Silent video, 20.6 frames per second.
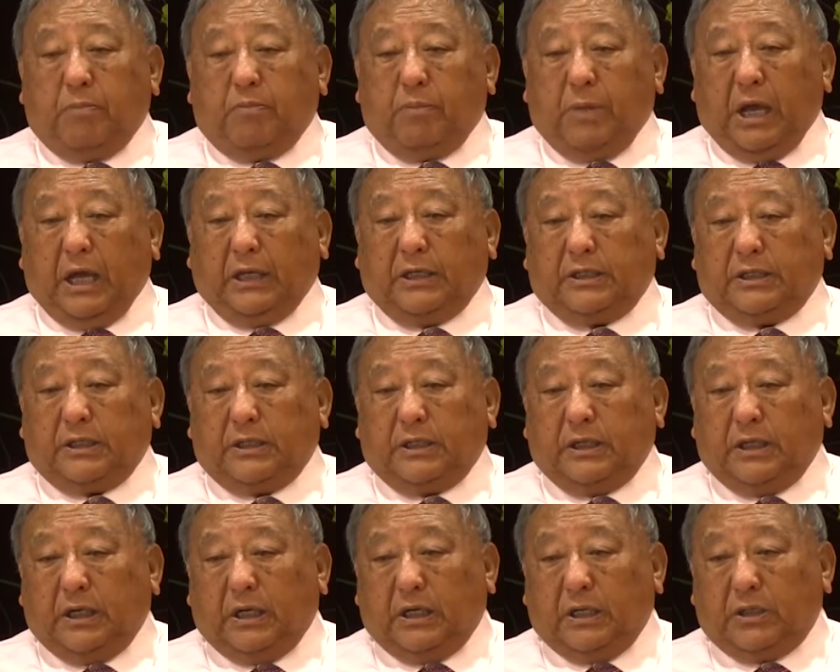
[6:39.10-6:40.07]
But
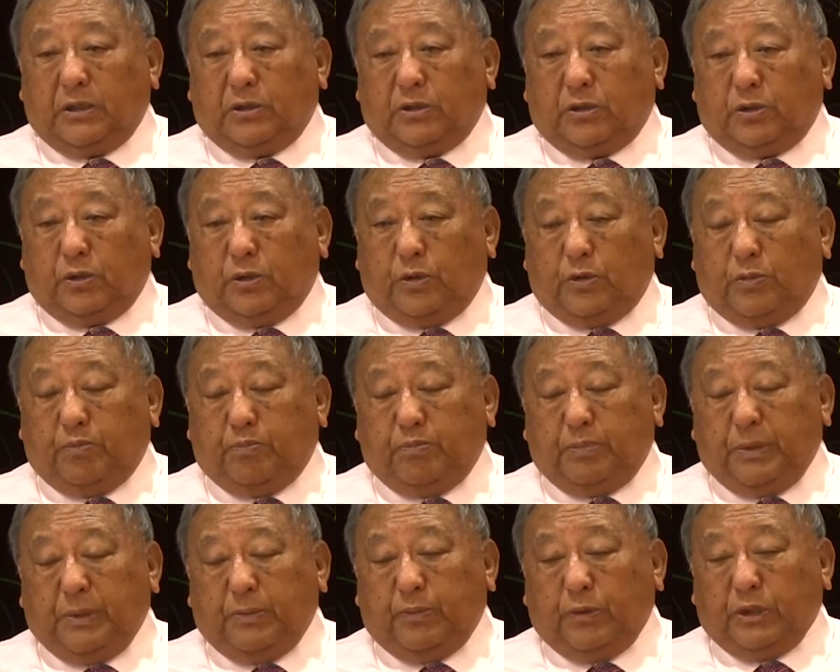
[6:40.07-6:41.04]

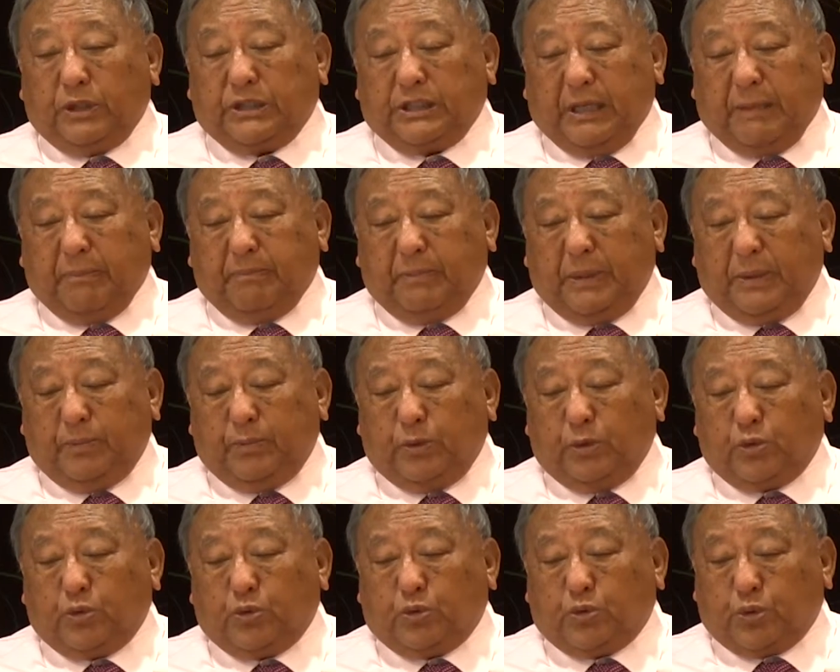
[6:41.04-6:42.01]
people, some
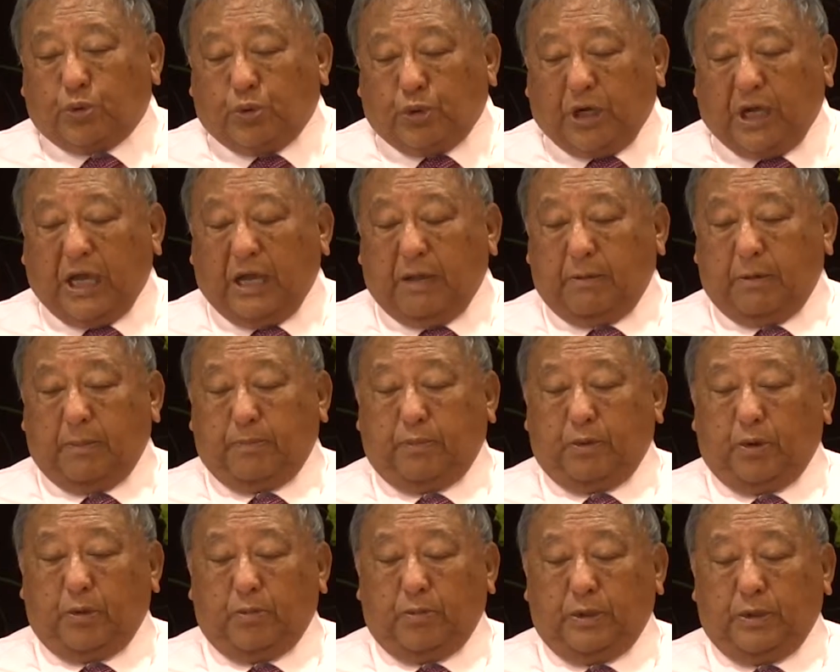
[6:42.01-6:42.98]
people do have a
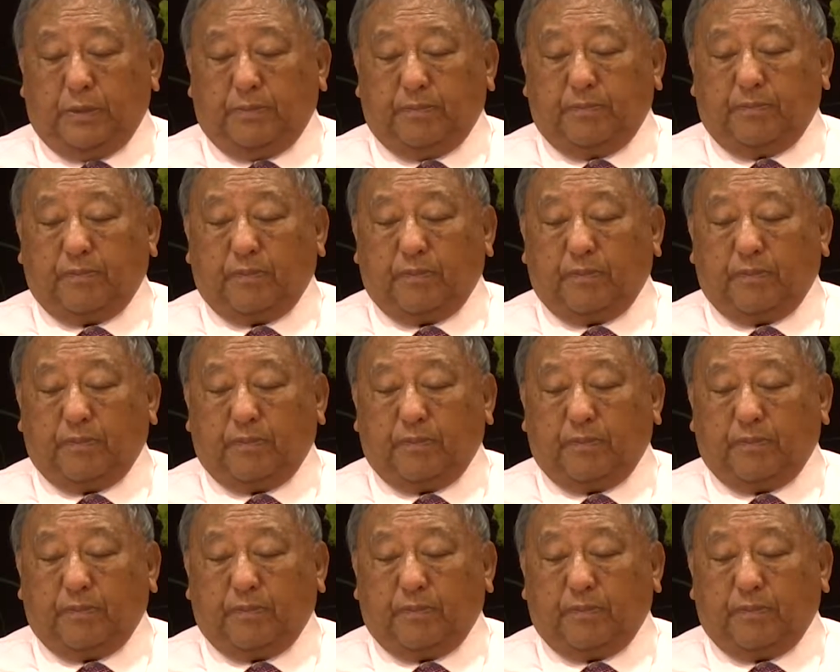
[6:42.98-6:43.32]
problem,